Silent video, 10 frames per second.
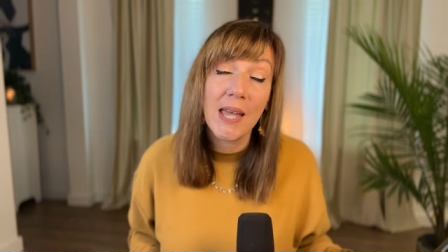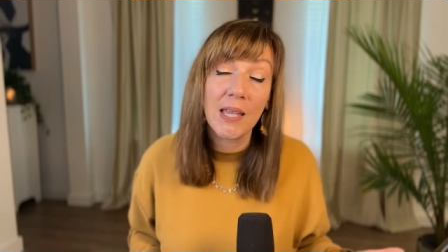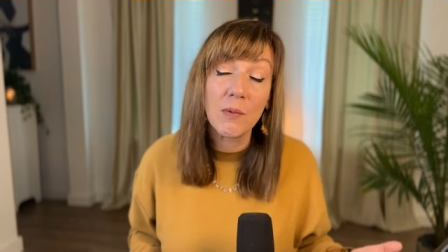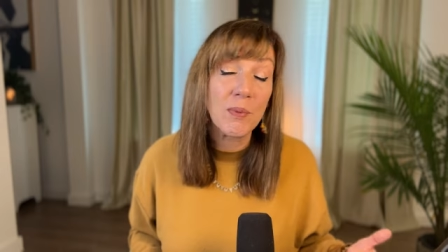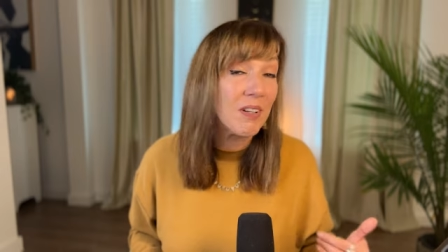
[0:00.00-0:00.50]

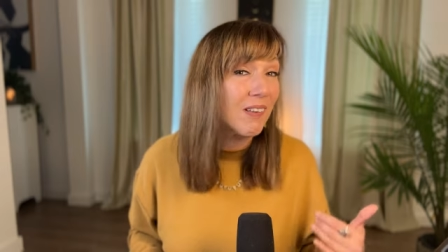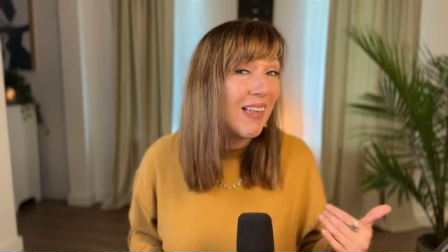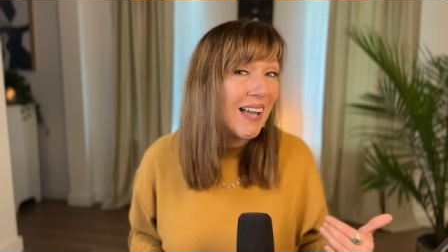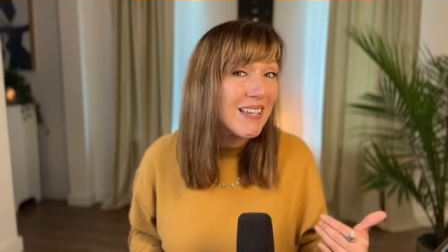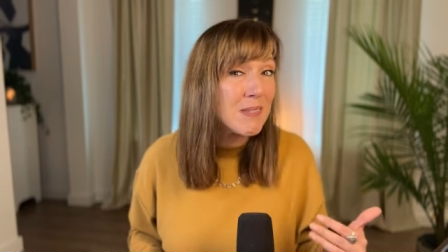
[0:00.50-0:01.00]
and when their
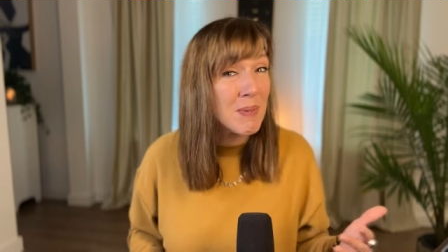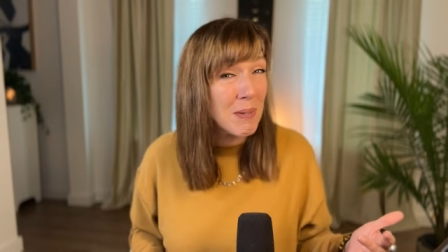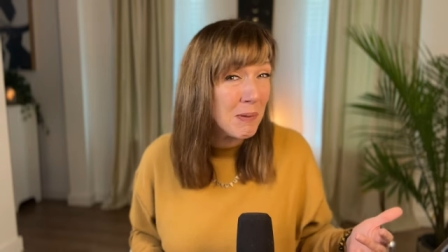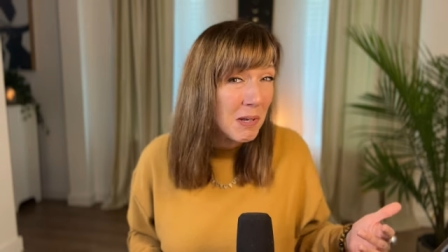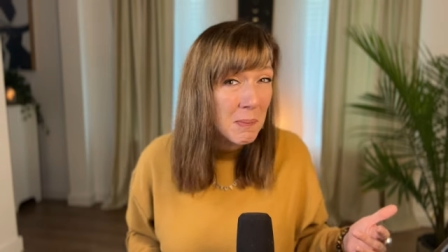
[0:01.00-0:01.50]
lies
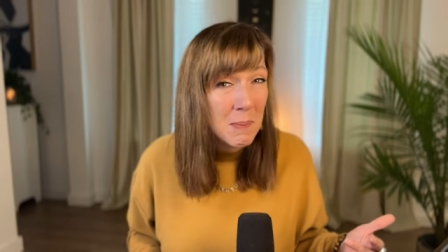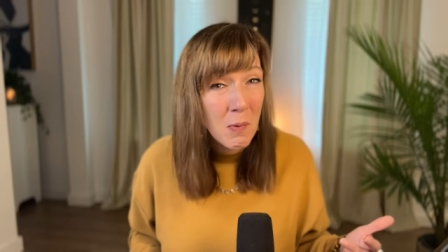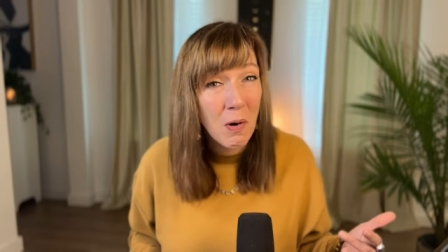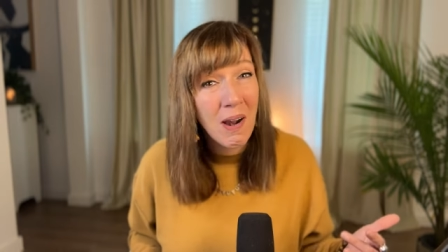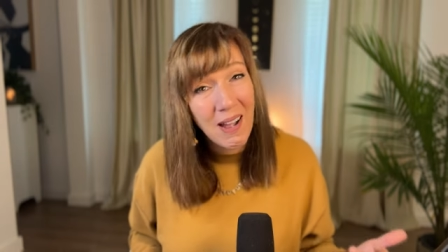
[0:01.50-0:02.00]
become a little bit
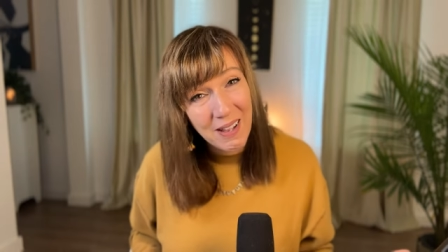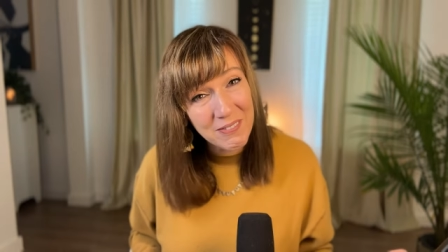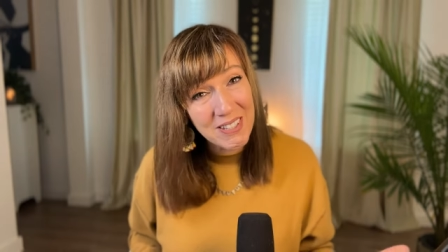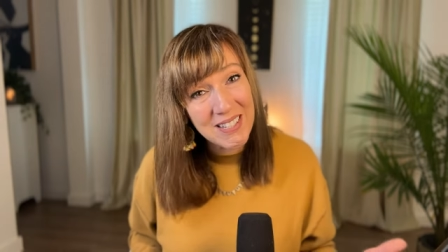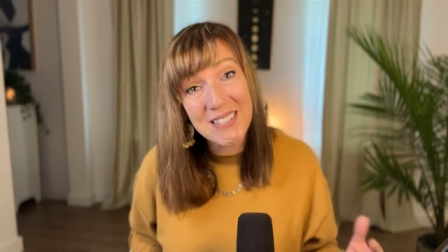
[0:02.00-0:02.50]
more
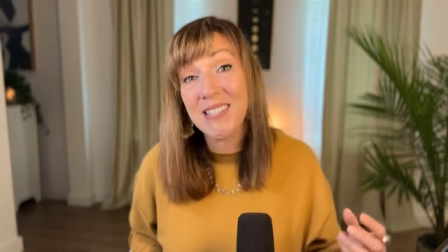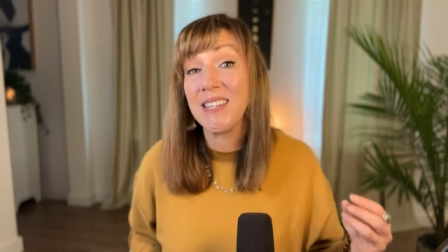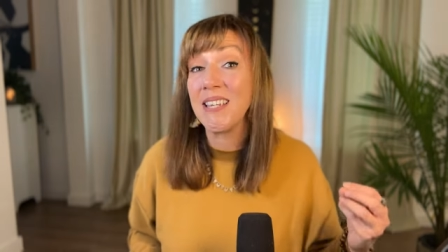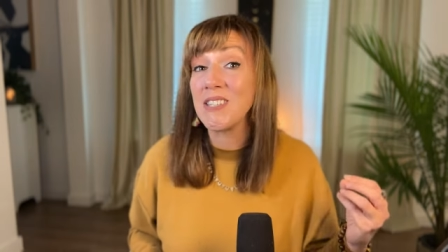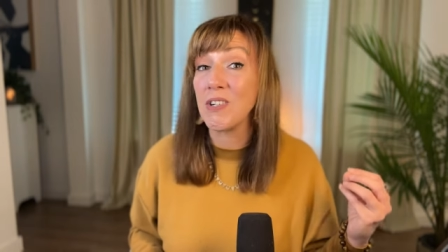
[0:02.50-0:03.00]
obvious
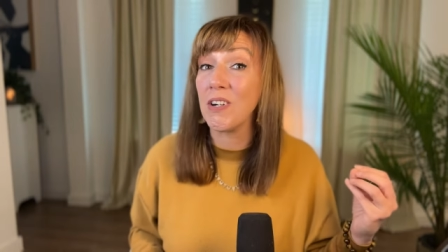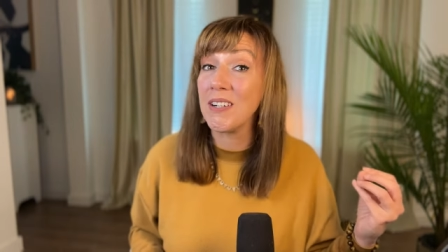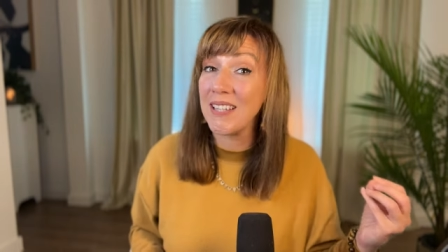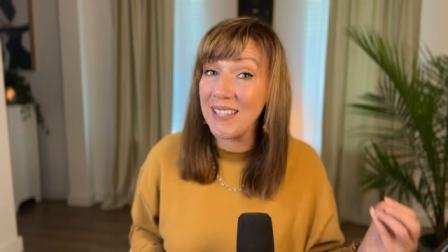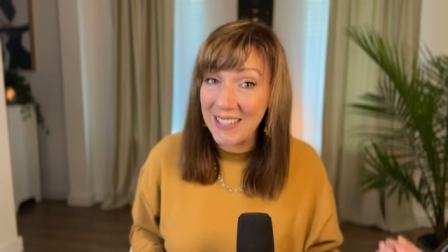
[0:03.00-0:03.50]
and they
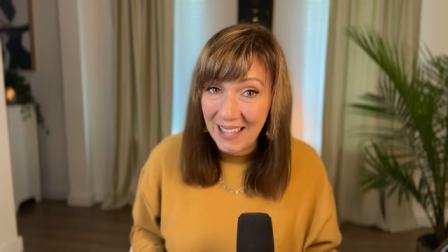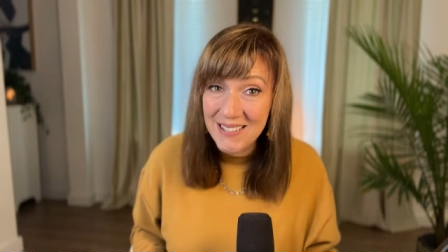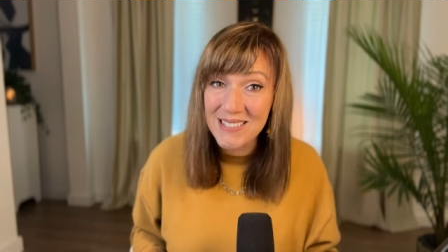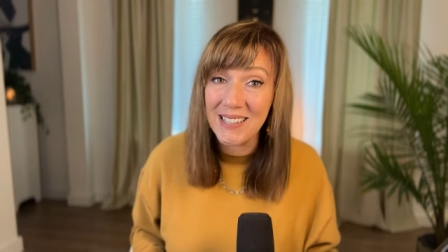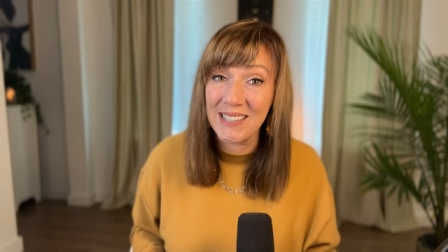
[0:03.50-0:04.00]
start
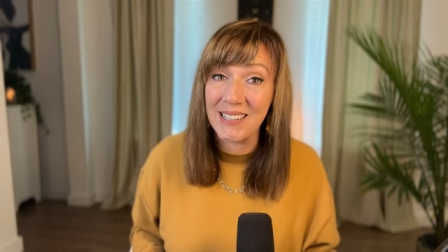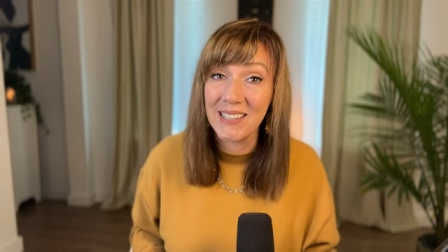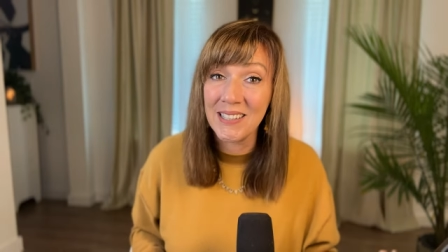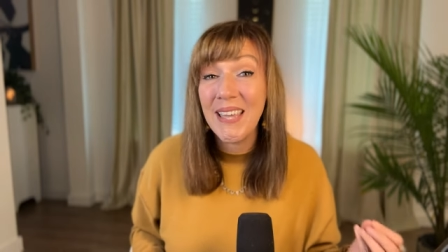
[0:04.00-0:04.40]
gaslighting.